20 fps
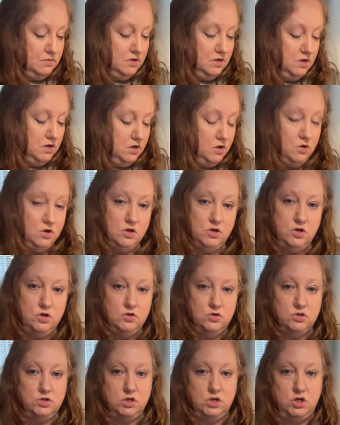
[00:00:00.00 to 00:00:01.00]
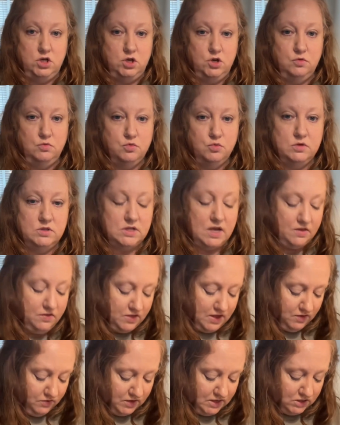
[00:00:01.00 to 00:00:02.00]
You can use the cubed ones. I
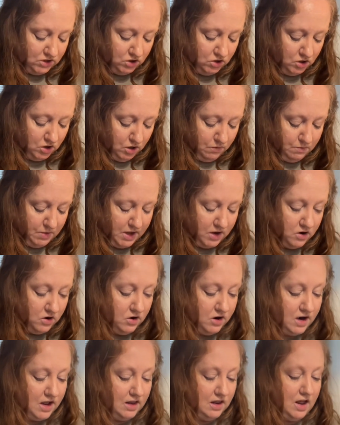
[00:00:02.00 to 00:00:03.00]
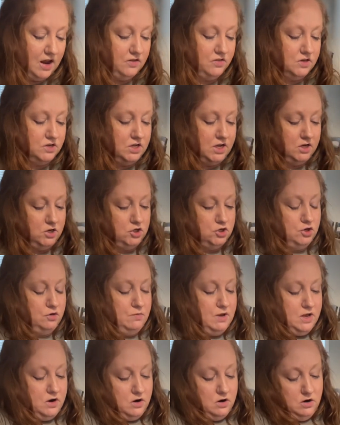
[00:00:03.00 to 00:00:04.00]
think these cook better and I like the texture
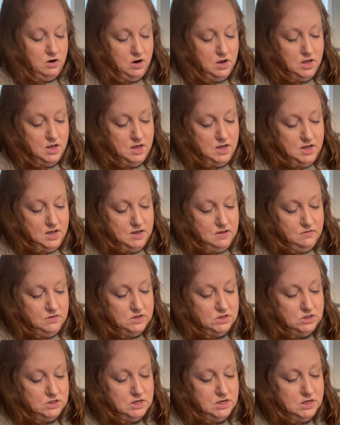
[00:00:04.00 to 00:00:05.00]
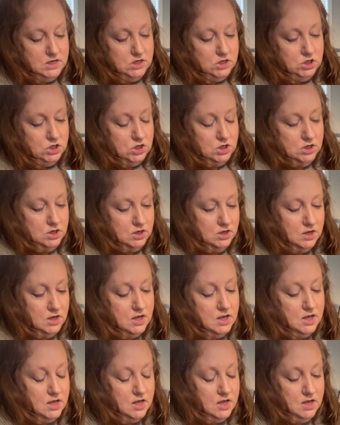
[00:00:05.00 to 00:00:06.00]
better in this dish.
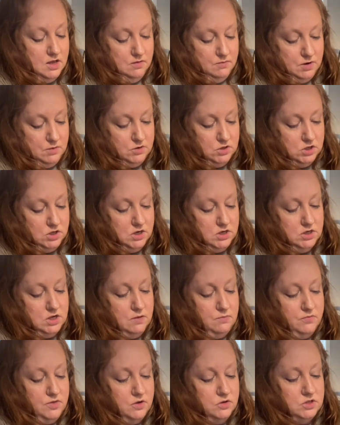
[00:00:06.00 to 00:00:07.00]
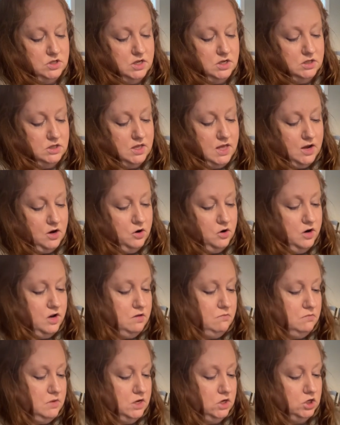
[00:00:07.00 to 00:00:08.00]
I'm just going to dump those into that
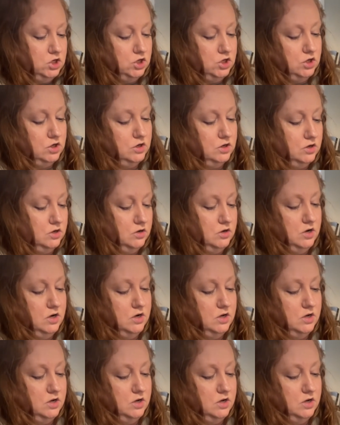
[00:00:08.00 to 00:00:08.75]
cream mixture